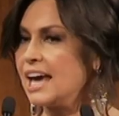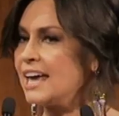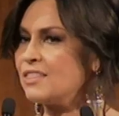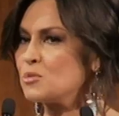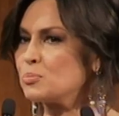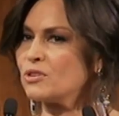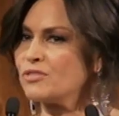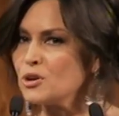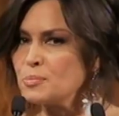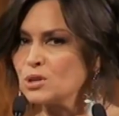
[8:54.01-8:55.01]
and the
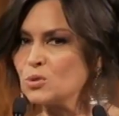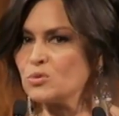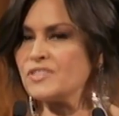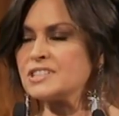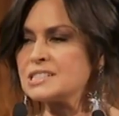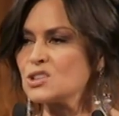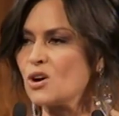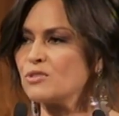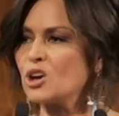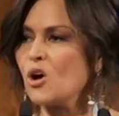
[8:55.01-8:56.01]
proverbial rivers
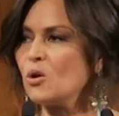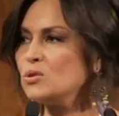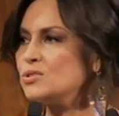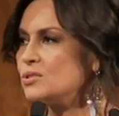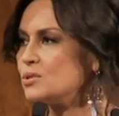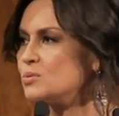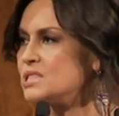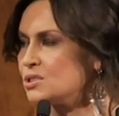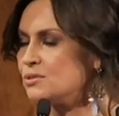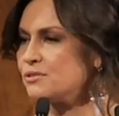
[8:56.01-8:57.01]
of gold were
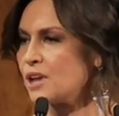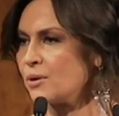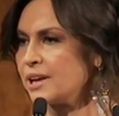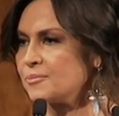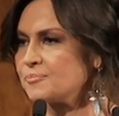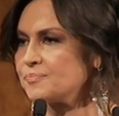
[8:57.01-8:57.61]
still flowing.